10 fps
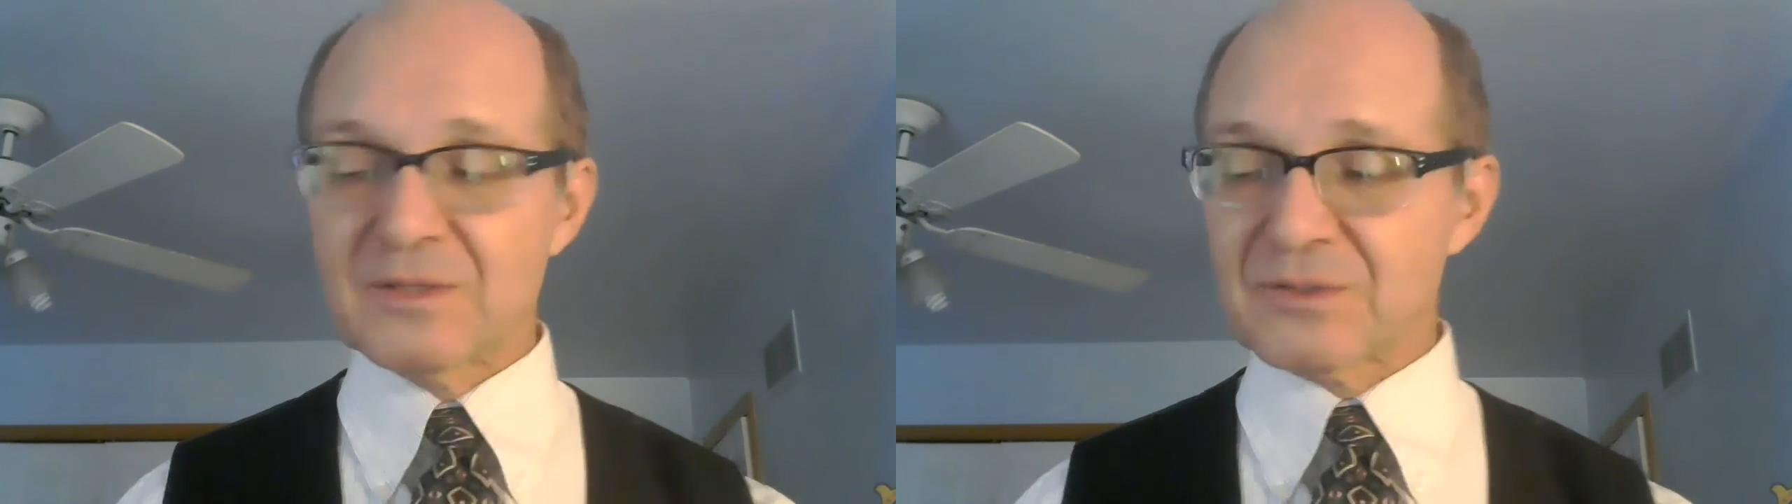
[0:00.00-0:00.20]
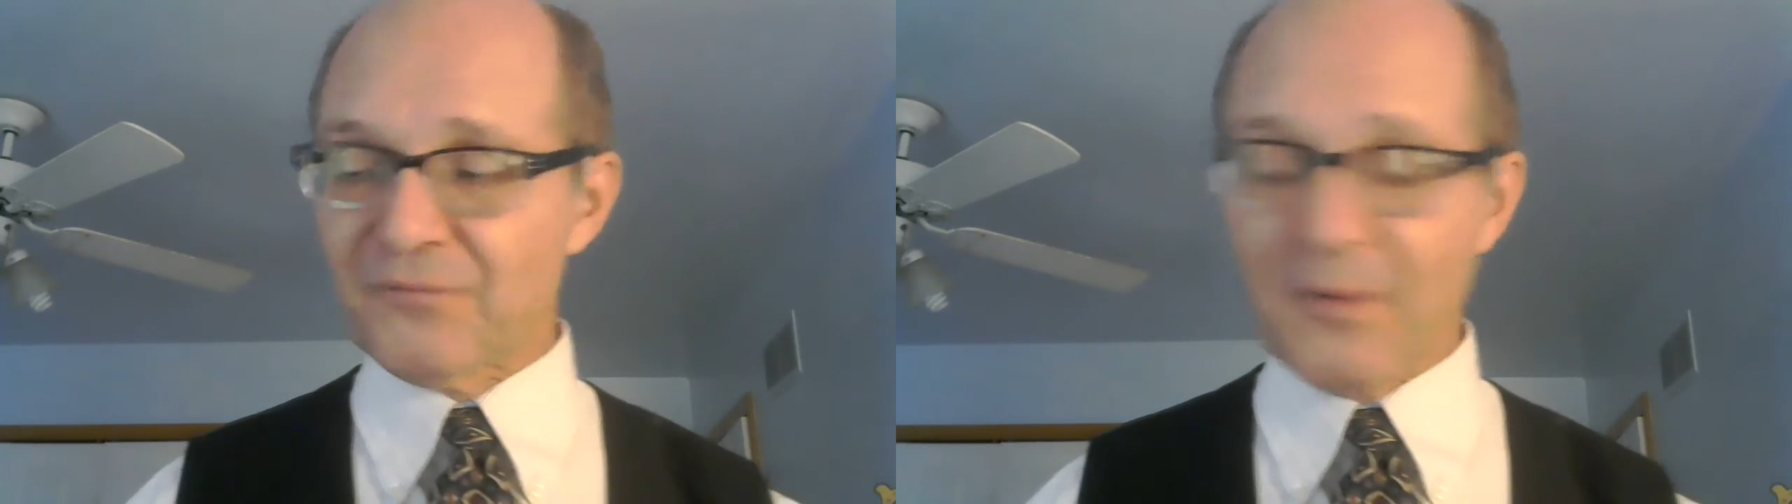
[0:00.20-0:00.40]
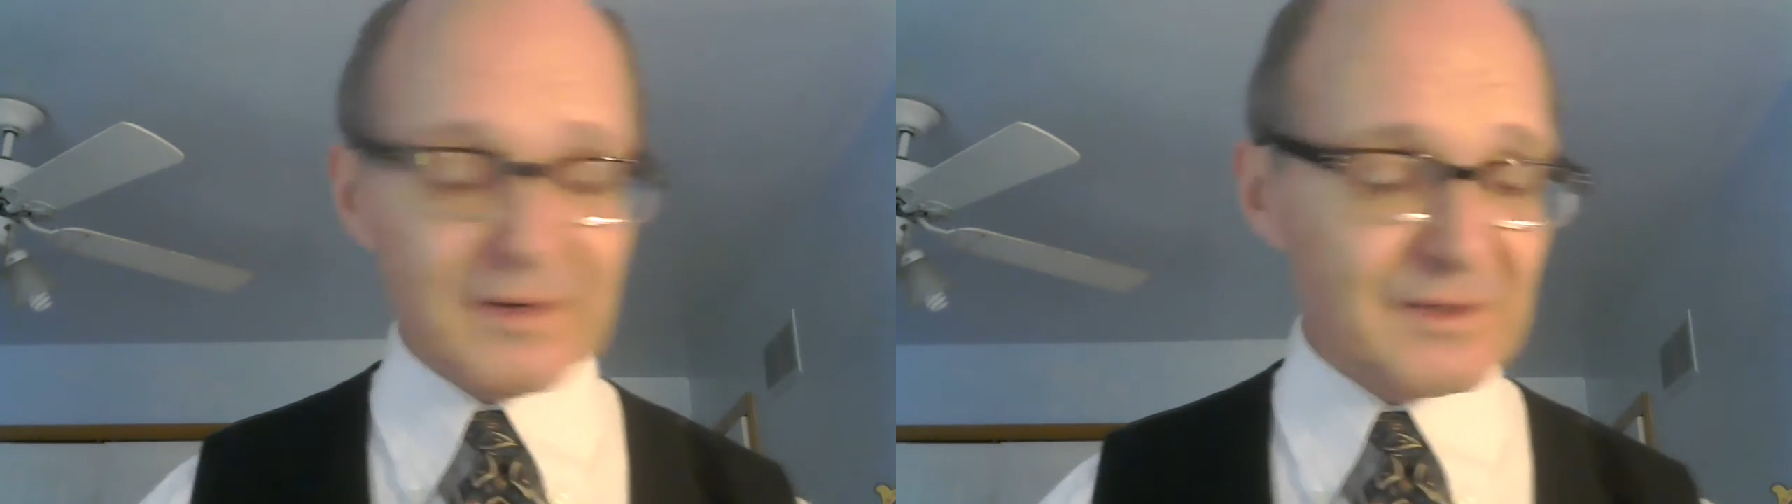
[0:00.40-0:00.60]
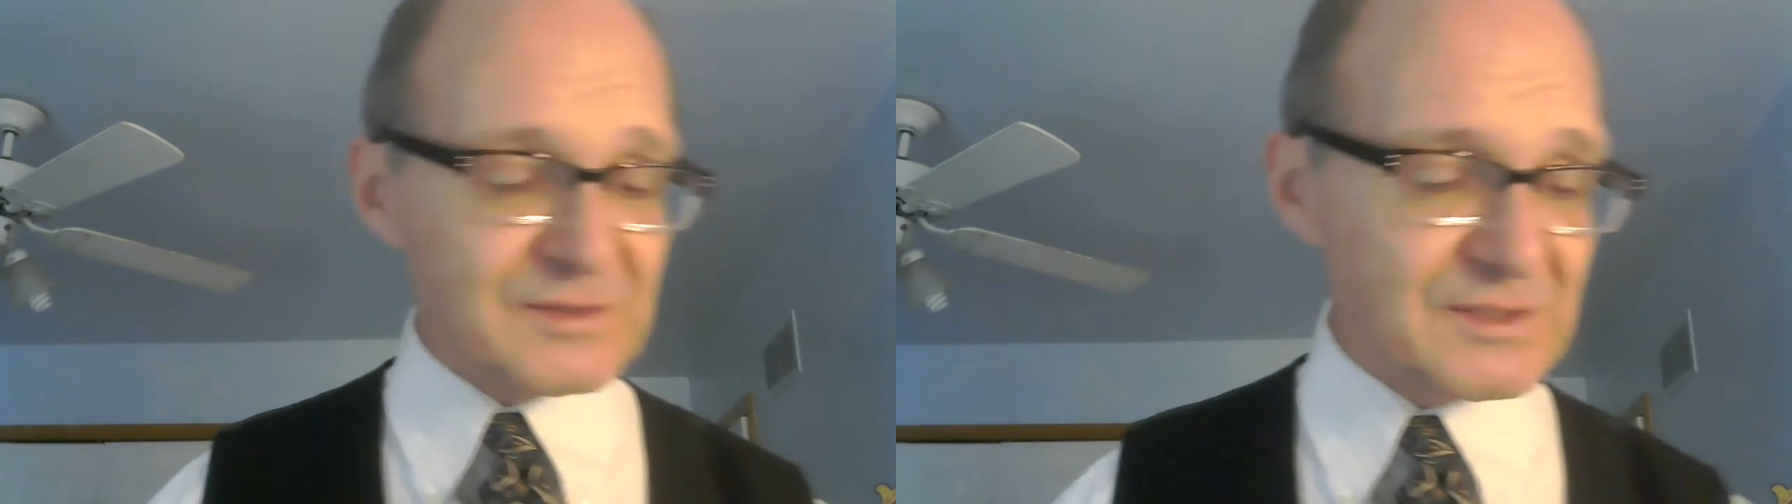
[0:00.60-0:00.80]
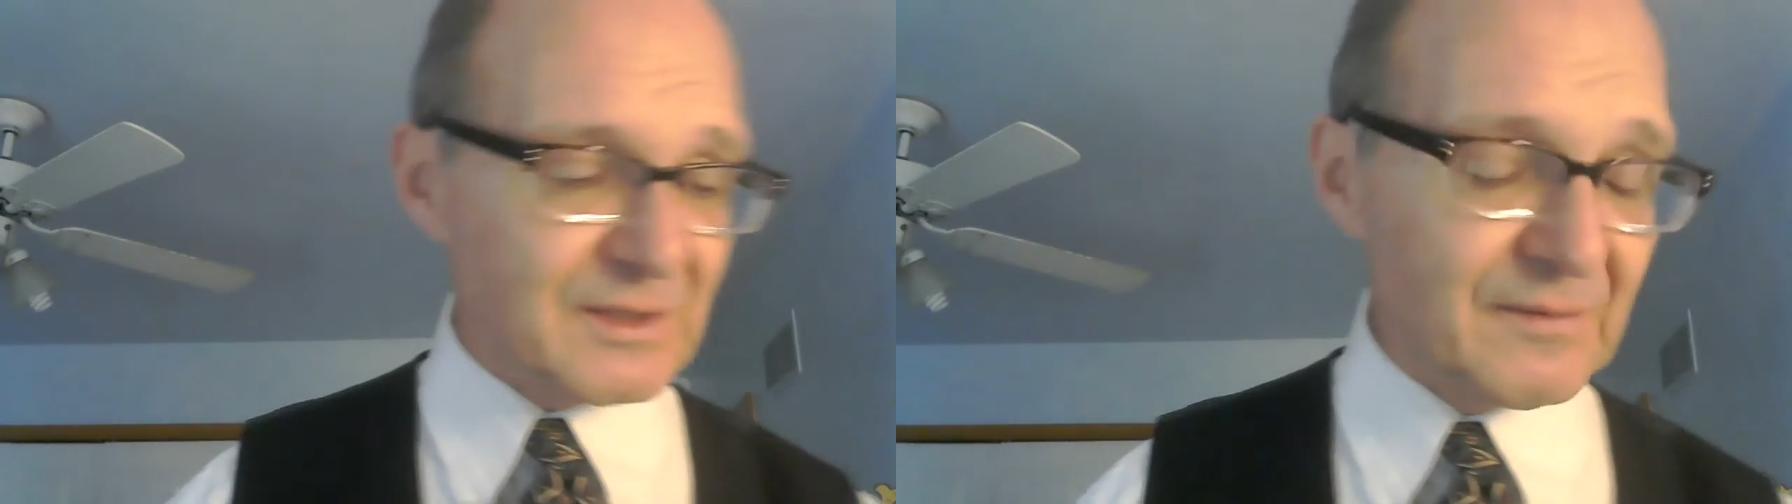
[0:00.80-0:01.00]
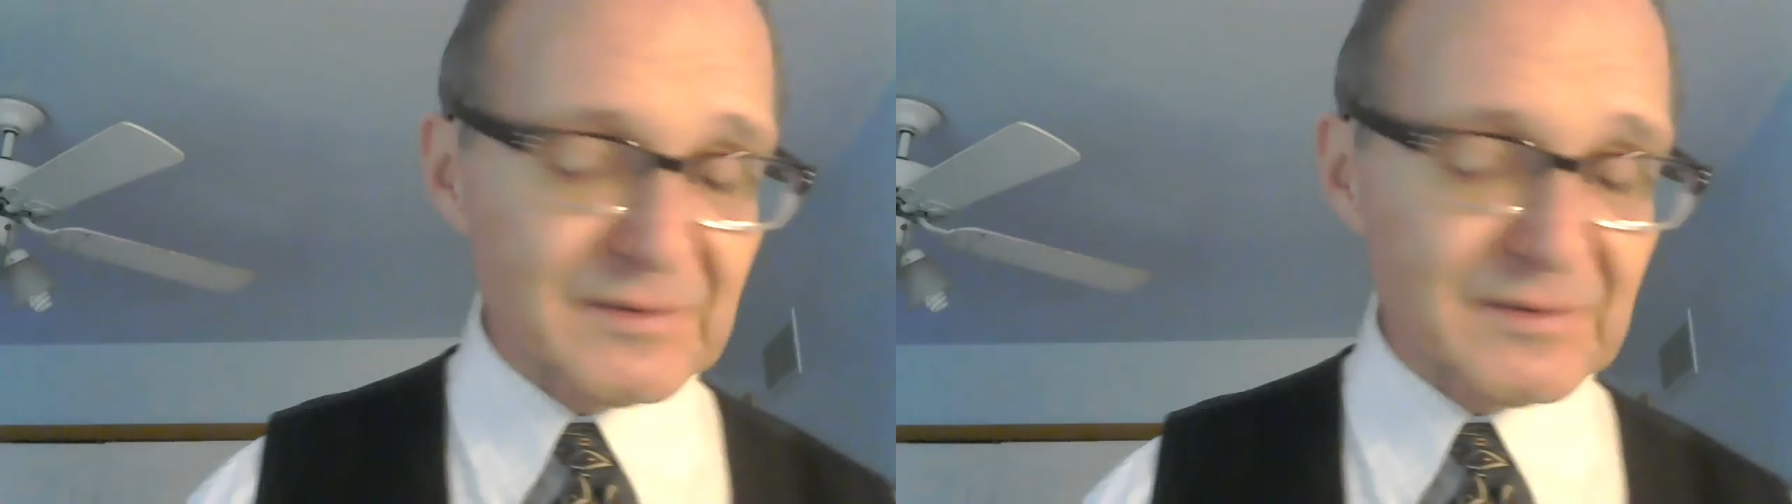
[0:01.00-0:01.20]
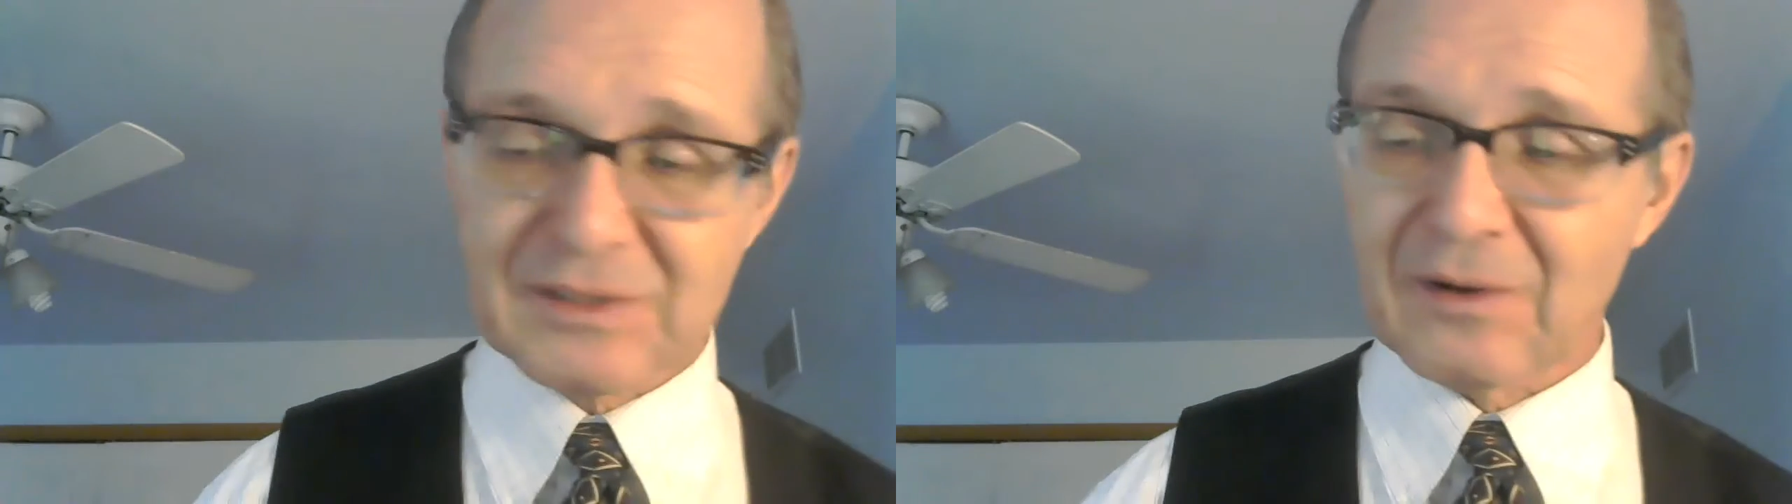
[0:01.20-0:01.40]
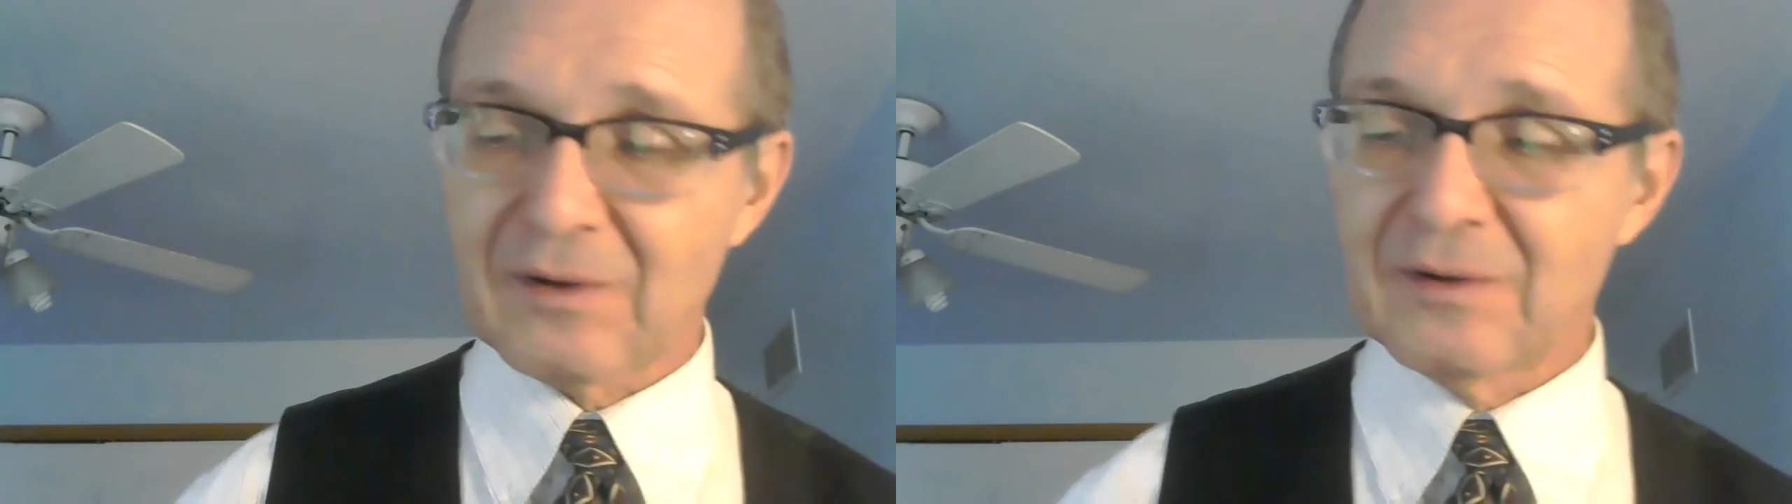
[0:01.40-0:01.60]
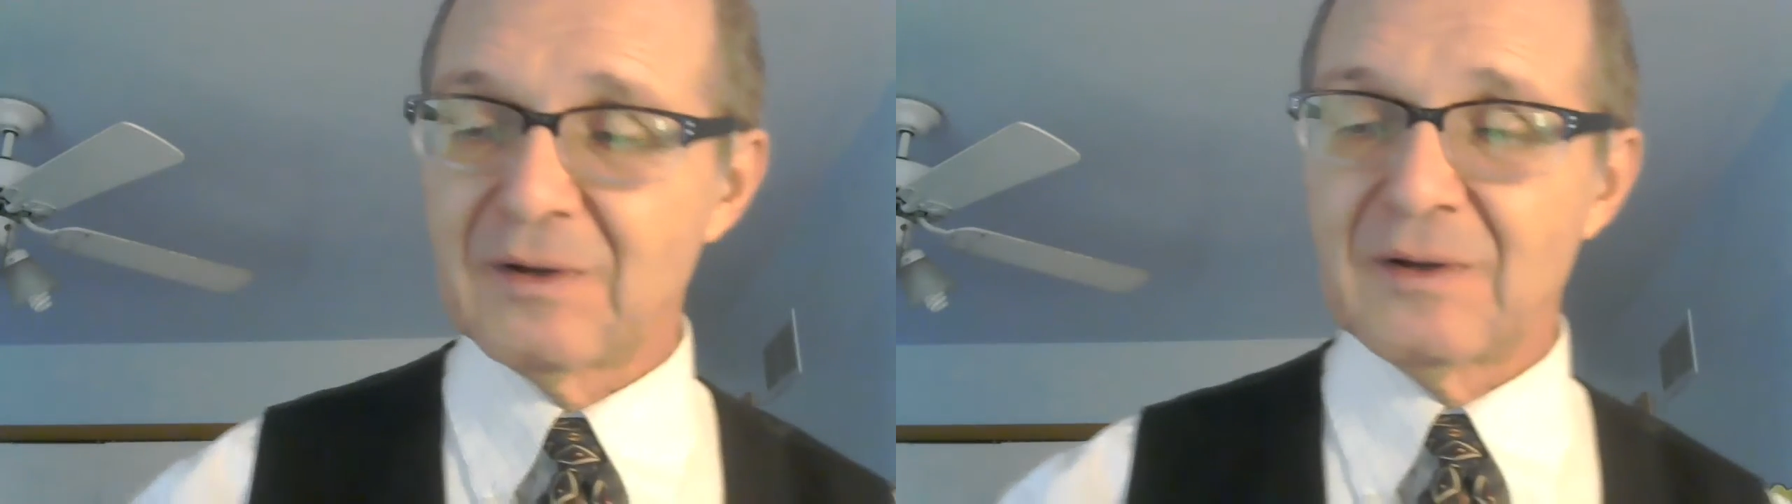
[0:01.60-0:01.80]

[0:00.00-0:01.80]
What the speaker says: So focus is another skill